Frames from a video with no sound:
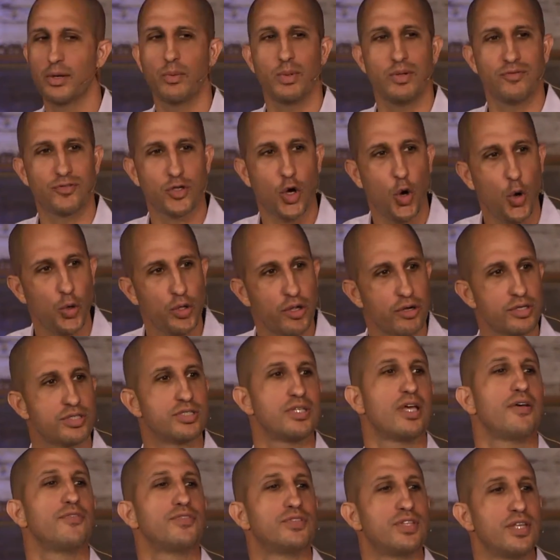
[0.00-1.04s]
And it's like we've
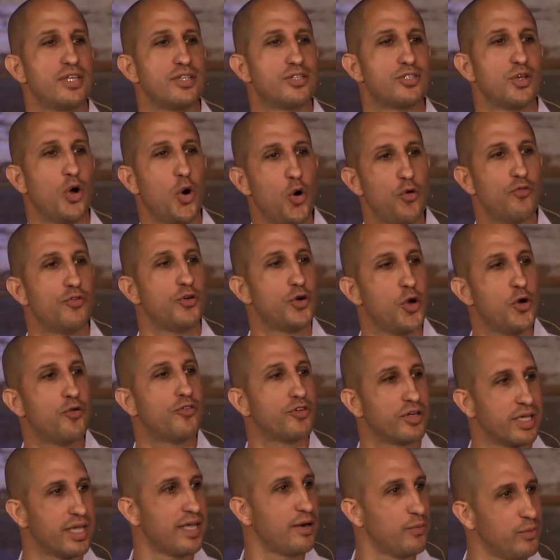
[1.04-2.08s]
told ourselves this
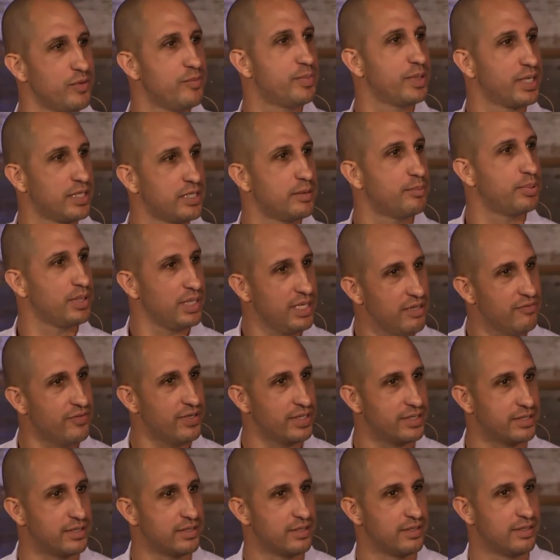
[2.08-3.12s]
over and over again, and we've begun to
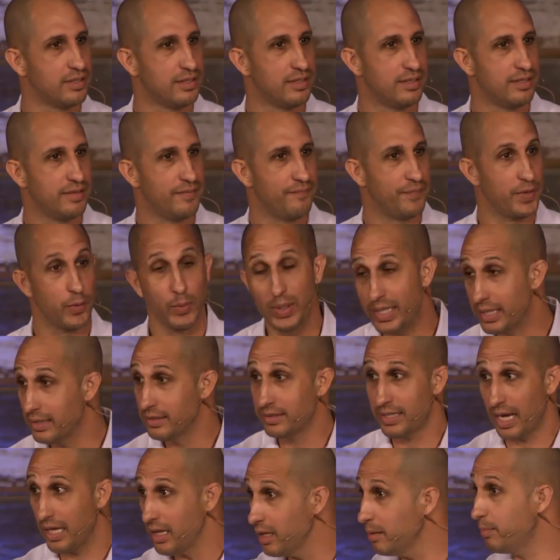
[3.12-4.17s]
believe it.
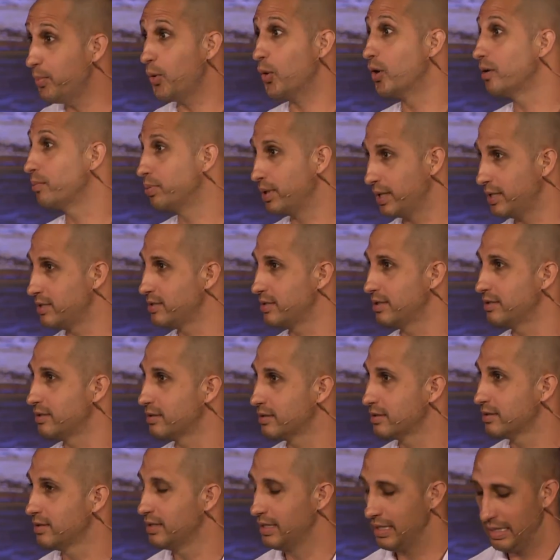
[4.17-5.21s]
That we can teleport
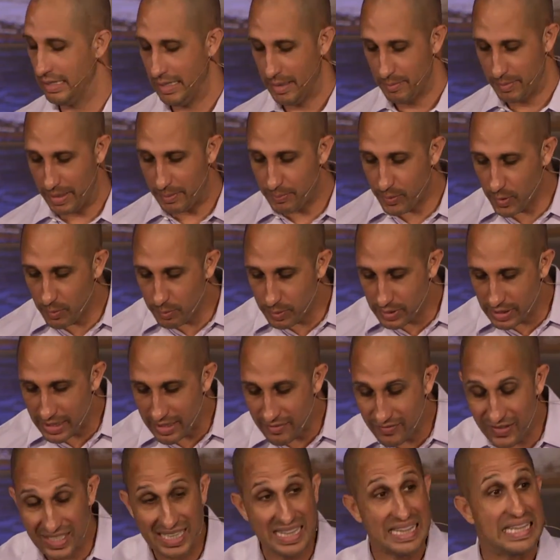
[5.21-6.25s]
places.
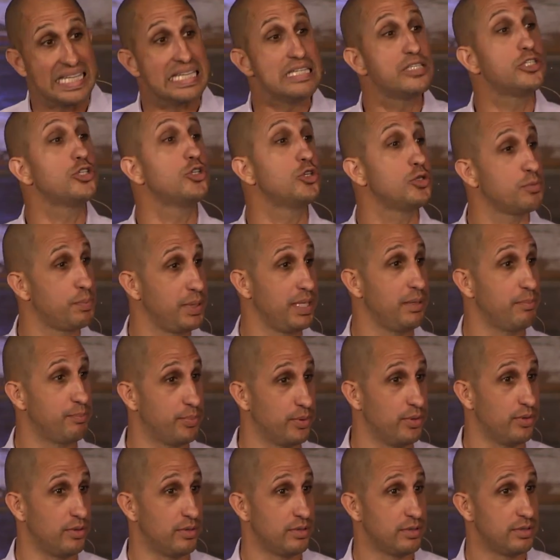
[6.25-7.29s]
People believe in
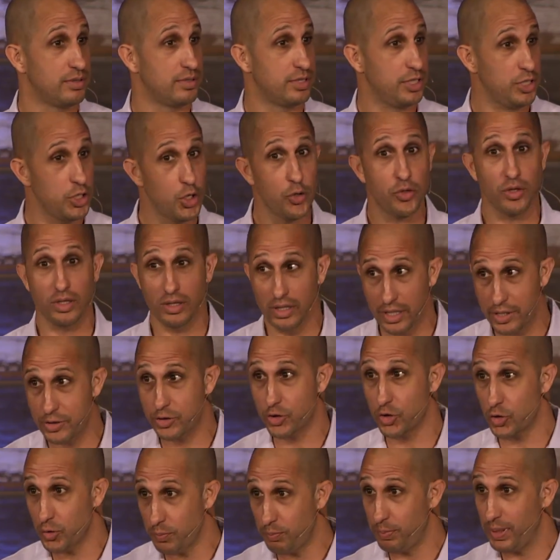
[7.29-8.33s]
lizard people. Do you know
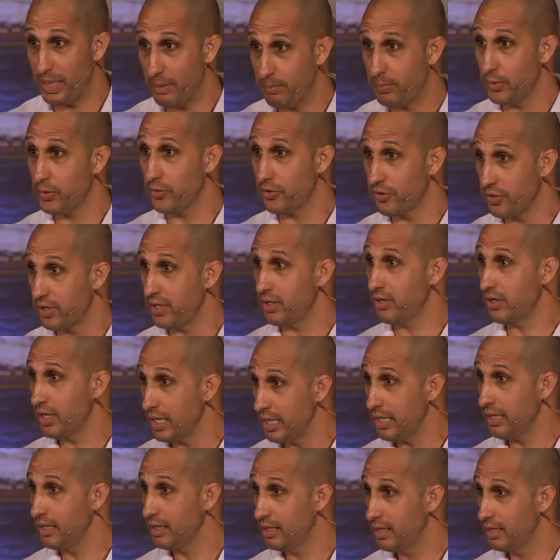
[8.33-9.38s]
the lizard people
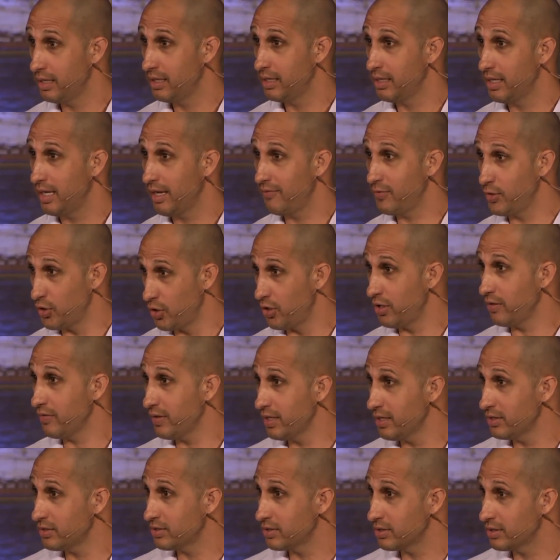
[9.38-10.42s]
theory? Have
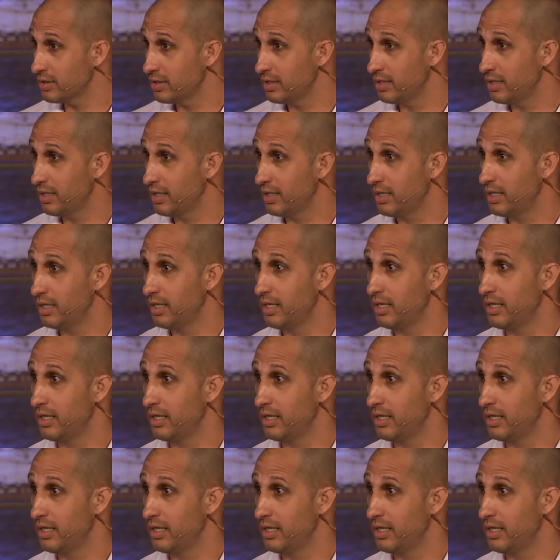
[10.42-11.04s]
you heard of this?